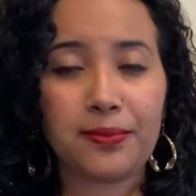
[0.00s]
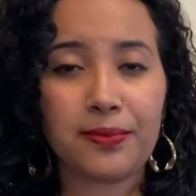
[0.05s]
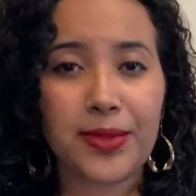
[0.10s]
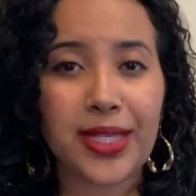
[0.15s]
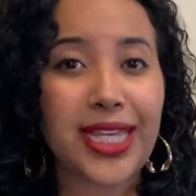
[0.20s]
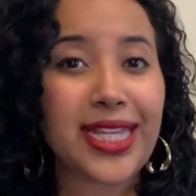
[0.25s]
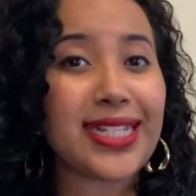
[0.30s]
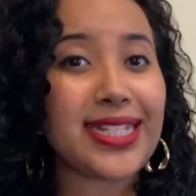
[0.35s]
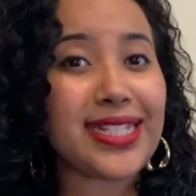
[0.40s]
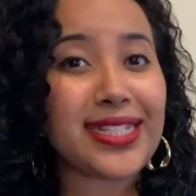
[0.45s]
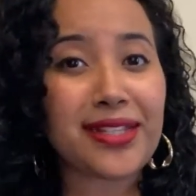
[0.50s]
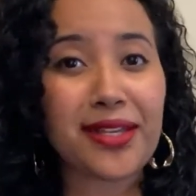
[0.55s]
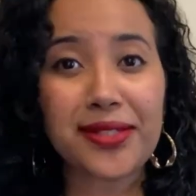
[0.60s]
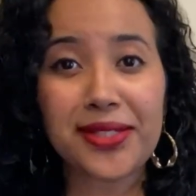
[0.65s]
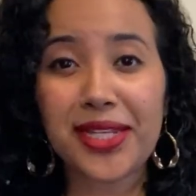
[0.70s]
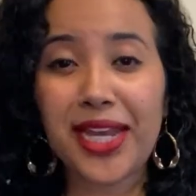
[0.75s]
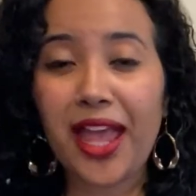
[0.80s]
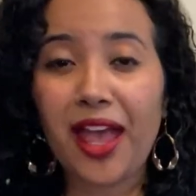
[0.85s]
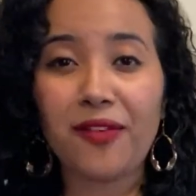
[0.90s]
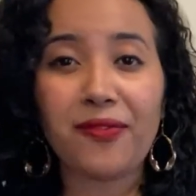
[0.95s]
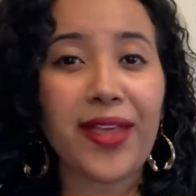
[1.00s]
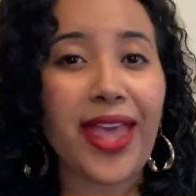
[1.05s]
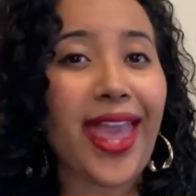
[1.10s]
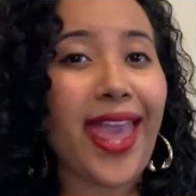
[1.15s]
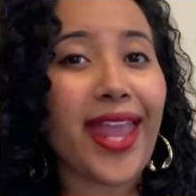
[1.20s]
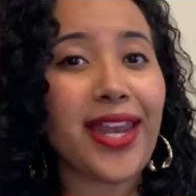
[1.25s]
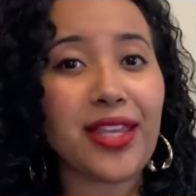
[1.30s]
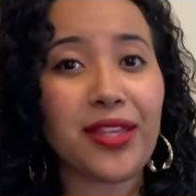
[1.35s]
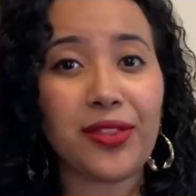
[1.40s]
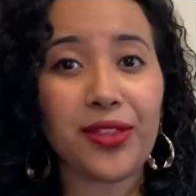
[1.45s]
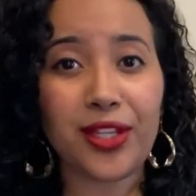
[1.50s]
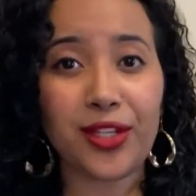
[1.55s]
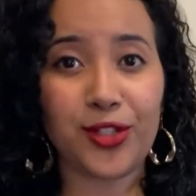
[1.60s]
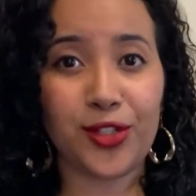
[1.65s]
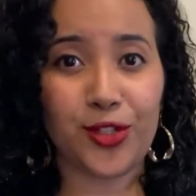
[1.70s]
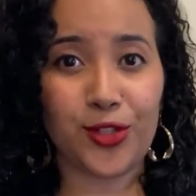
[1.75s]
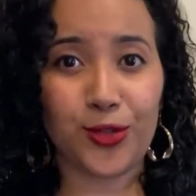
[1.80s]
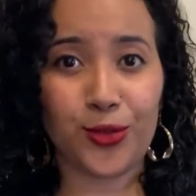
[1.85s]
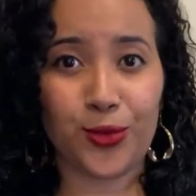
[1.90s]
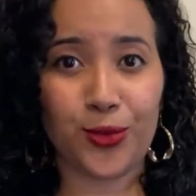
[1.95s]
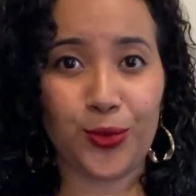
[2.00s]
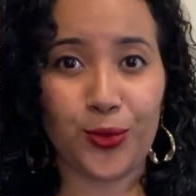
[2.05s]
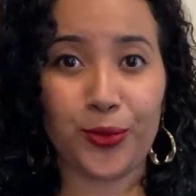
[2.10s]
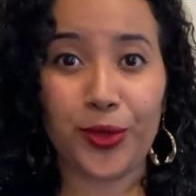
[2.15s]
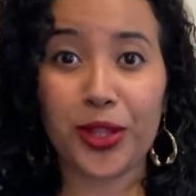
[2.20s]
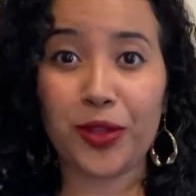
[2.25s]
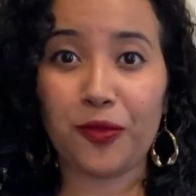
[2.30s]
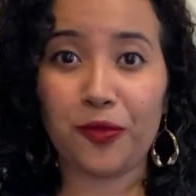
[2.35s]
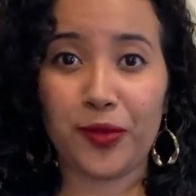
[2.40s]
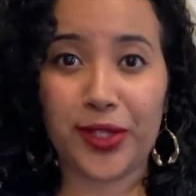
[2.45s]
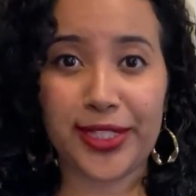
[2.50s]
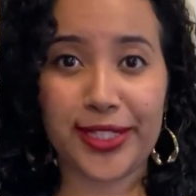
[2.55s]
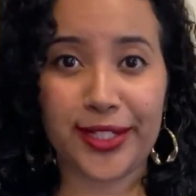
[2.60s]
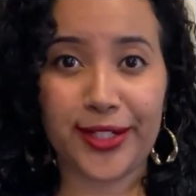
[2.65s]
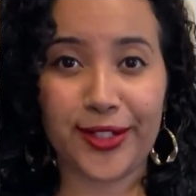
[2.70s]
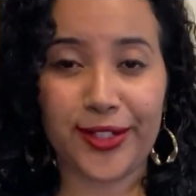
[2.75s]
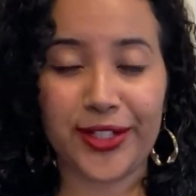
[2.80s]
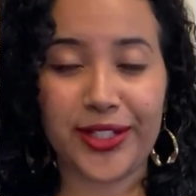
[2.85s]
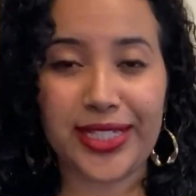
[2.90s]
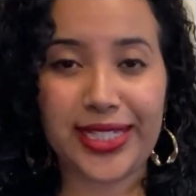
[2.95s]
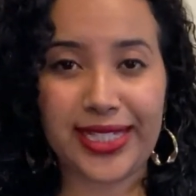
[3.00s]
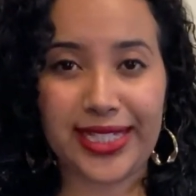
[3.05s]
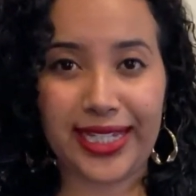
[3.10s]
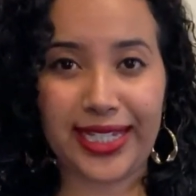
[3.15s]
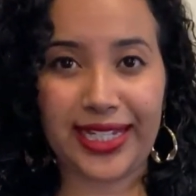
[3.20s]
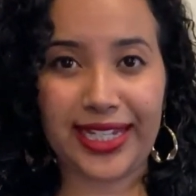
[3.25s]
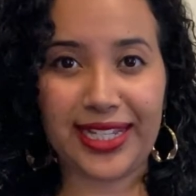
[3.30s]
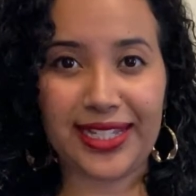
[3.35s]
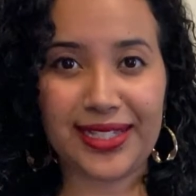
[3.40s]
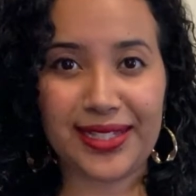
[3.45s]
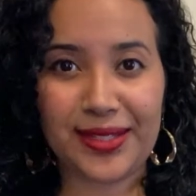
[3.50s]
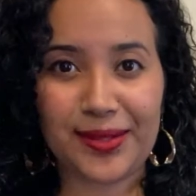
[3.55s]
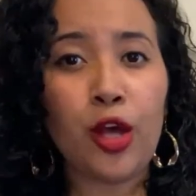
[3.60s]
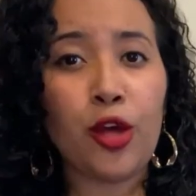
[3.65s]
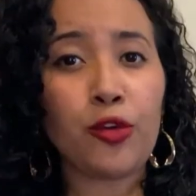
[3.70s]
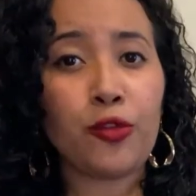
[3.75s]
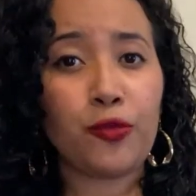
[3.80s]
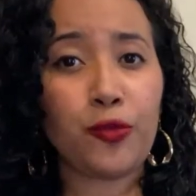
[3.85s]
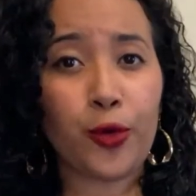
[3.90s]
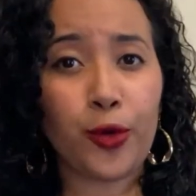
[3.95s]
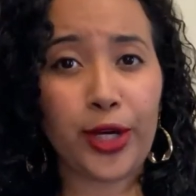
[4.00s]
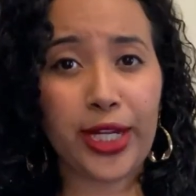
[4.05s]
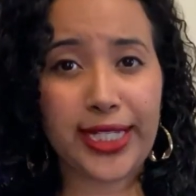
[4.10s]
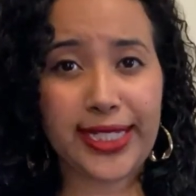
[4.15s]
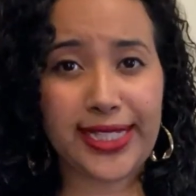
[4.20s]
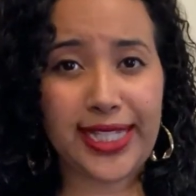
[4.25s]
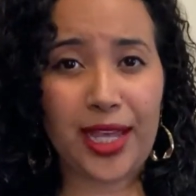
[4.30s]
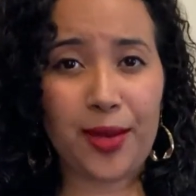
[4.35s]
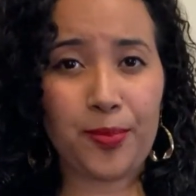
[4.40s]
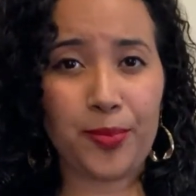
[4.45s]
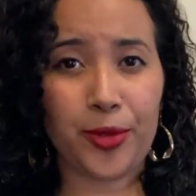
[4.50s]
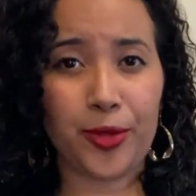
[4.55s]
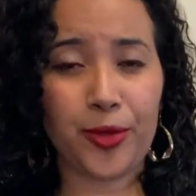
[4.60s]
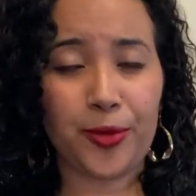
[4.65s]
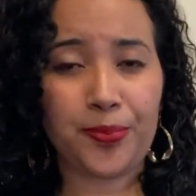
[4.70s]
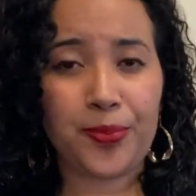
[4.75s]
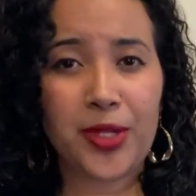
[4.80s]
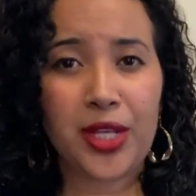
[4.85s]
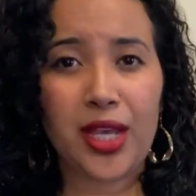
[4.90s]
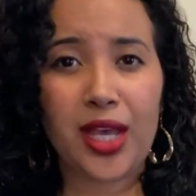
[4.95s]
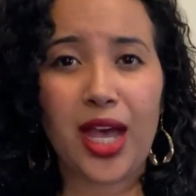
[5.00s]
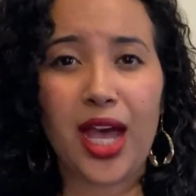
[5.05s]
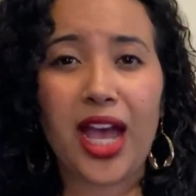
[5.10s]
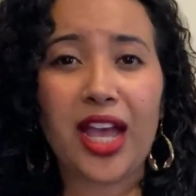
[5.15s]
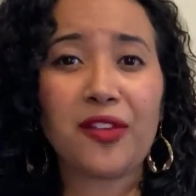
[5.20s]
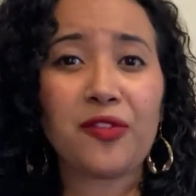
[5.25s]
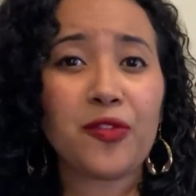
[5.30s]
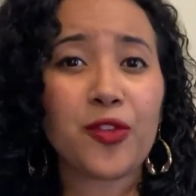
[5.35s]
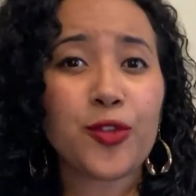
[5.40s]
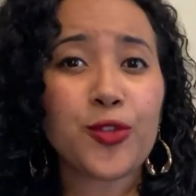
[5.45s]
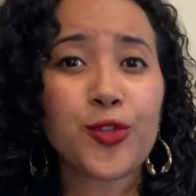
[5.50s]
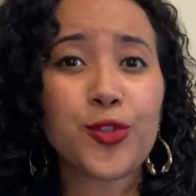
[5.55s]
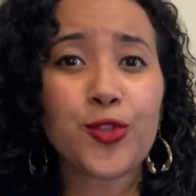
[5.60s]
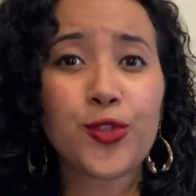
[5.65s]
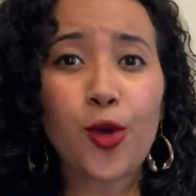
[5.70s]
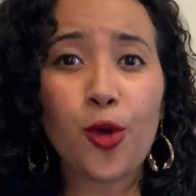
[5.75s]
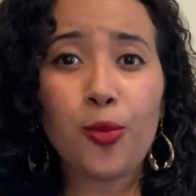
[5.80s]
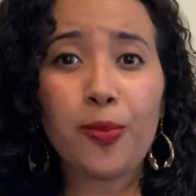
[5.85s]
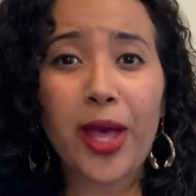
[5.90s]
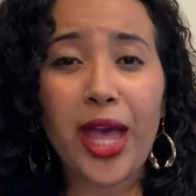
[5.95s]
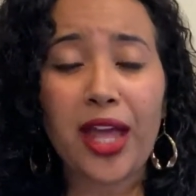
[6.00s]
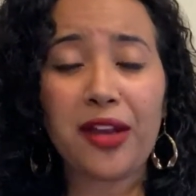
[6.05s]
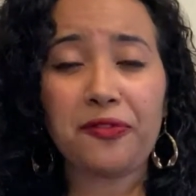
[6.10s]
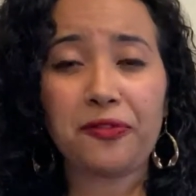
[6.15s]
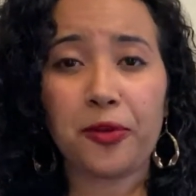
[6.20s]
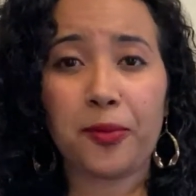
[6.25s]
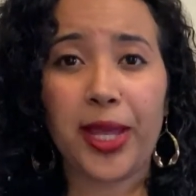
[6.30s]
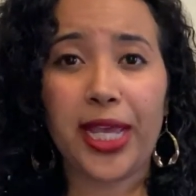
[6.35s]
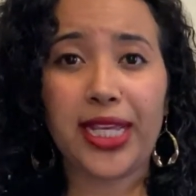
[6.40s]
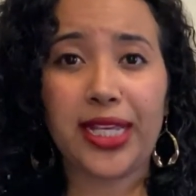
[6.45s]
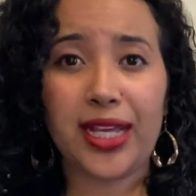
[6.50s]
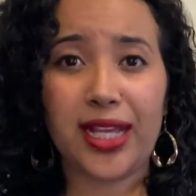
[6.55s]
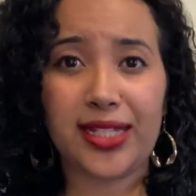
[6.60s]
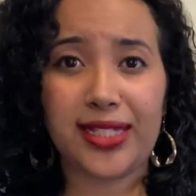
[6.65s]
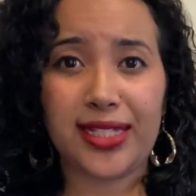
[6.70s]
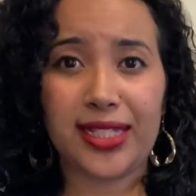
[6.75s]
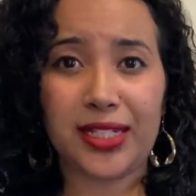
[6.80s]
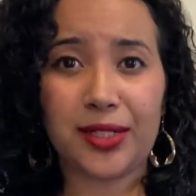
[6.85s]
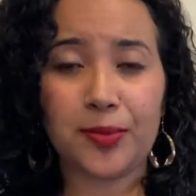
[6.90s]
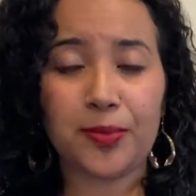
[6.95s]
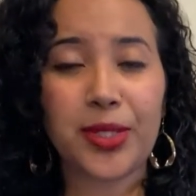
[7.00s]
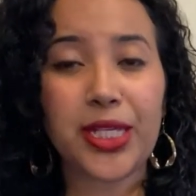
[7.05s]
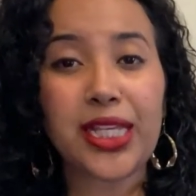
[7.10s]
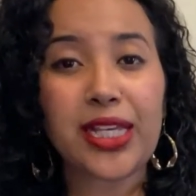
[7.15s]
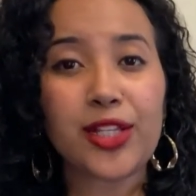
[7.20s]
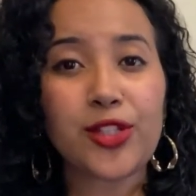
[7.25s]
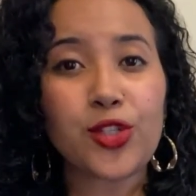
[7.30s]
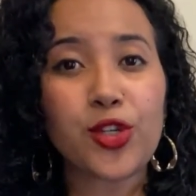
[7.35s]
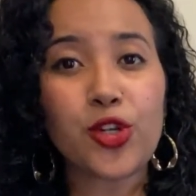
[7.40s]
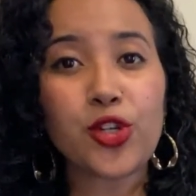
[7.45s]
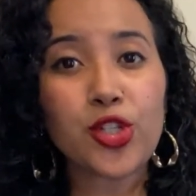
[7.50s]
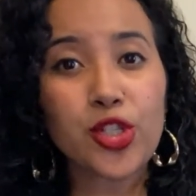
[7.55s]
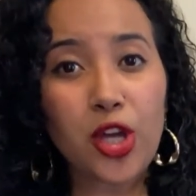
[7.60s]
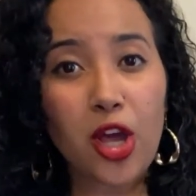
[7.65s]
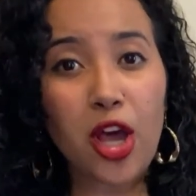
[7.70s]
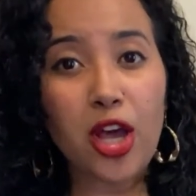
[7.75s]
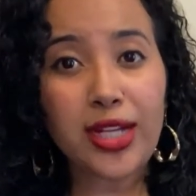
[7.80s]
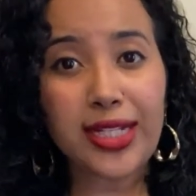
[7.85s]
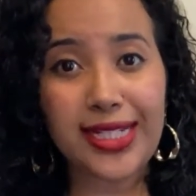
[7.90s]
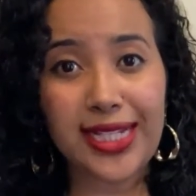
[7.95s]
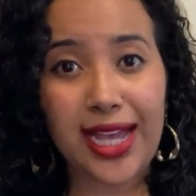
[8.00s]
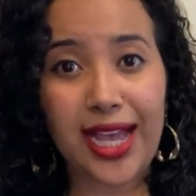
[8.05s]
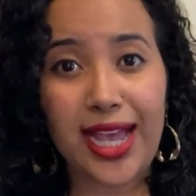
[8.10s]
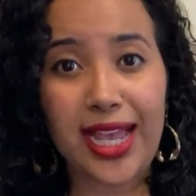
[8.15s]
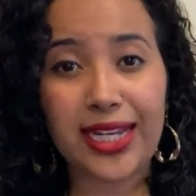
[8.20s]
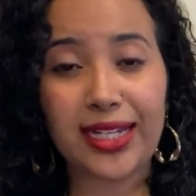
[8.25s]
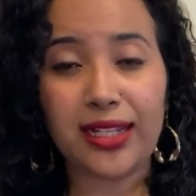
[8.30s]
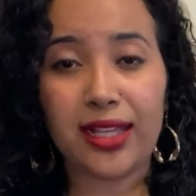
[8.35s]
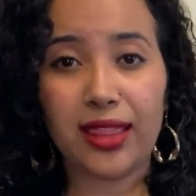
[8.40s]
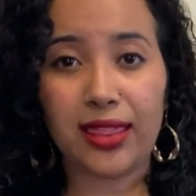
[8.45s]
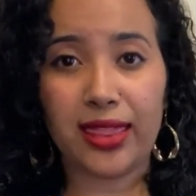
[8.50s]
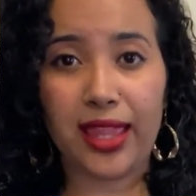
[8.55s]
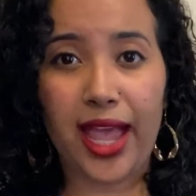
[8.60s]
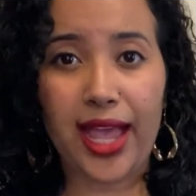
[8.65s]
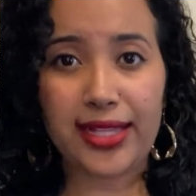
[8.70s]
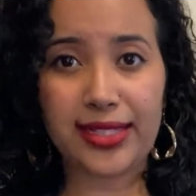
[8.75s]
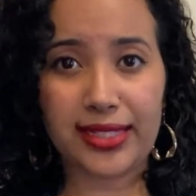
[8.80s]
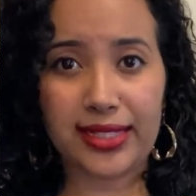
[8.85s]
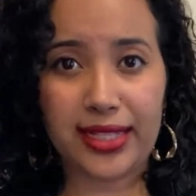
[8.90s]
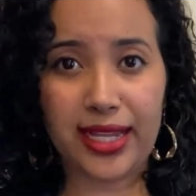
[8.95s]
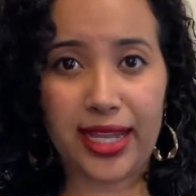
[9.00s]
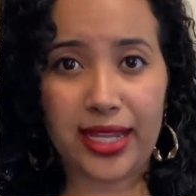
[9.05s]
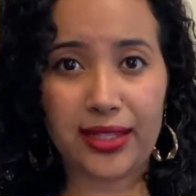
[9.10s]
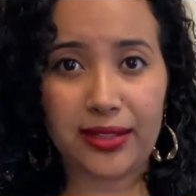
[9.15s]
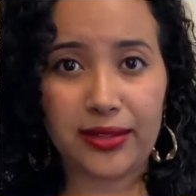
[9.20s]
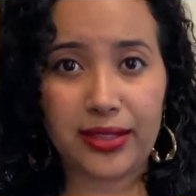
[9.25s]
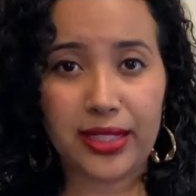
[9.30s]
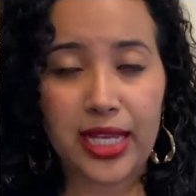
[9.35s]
It doesn't have anything to do with physical sickness. For example, I feel so bad for my cousin because her dog died last night.